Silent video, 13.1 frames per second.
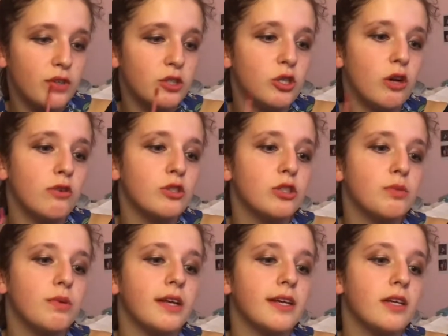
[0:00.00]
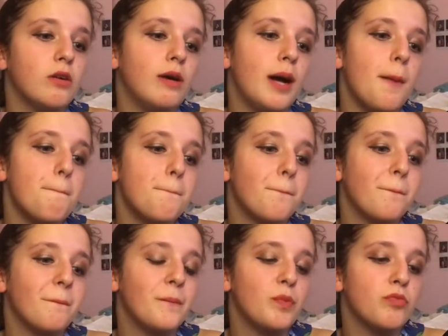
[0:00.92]
You should always just be like, you know what?
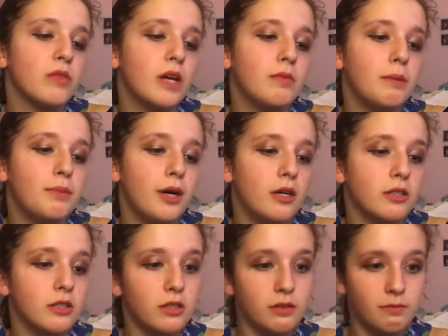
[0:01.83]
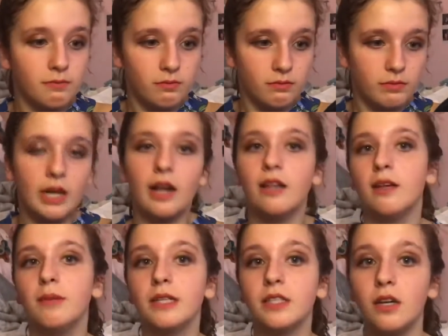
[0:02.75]
I'm a boss, and I
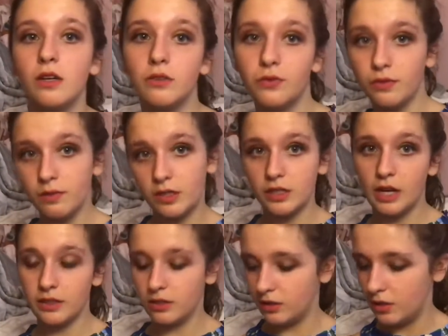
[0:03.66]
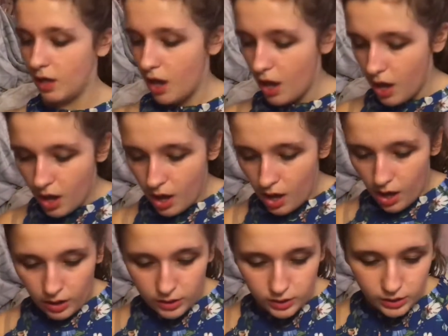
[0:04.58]
love myself. Because,
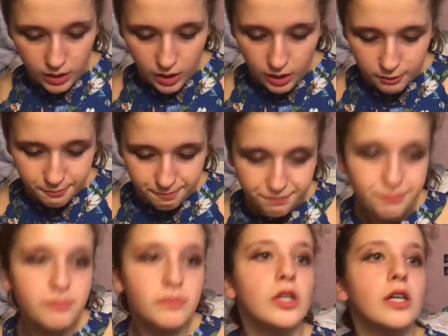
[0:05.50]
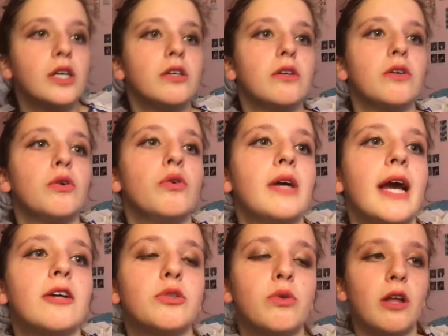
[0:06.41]
you know, who
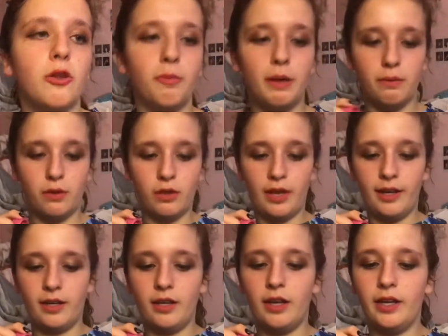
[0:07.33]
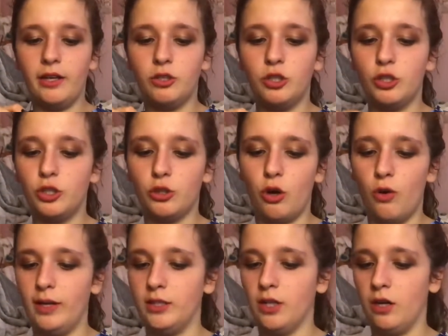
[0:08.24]
cares what other people think? You should just
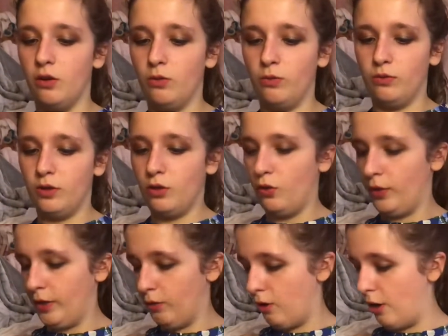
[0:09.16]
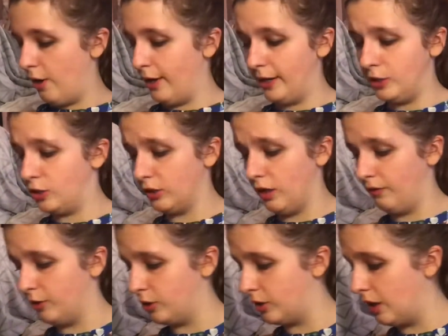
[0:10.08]
always own who you are and just love
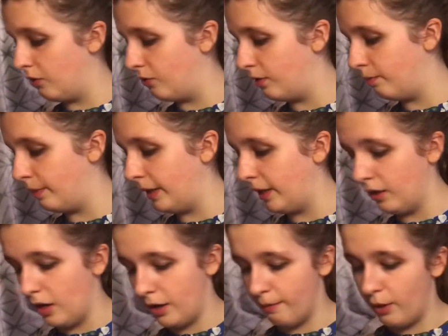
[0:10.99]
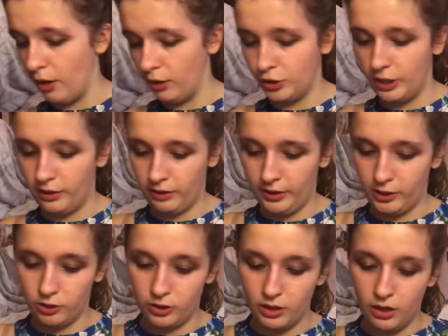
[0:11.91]
yourself and be unapologetically
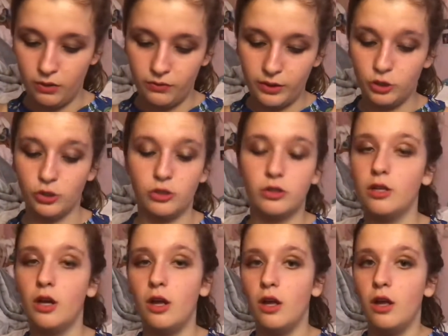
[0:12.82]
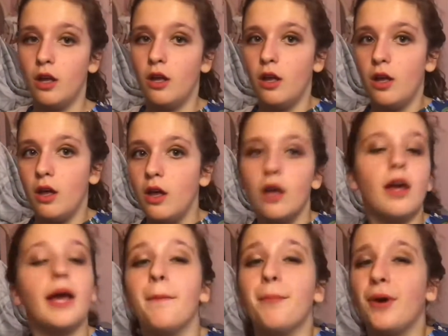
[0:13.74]
yourself and just
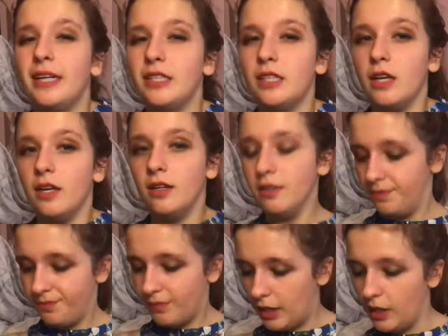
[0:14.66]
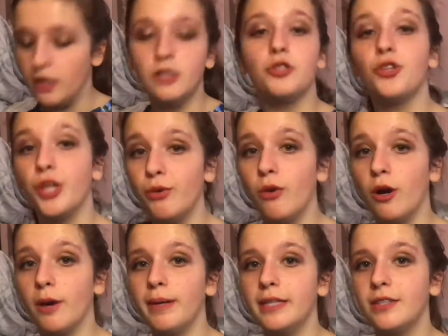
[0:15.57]
embrace it, because you
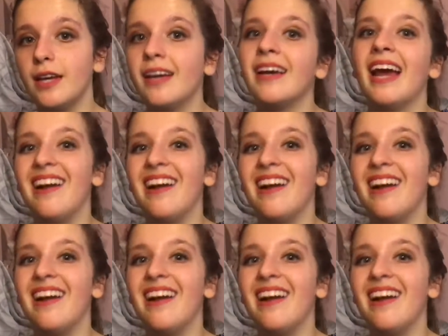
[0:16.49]
are amazing.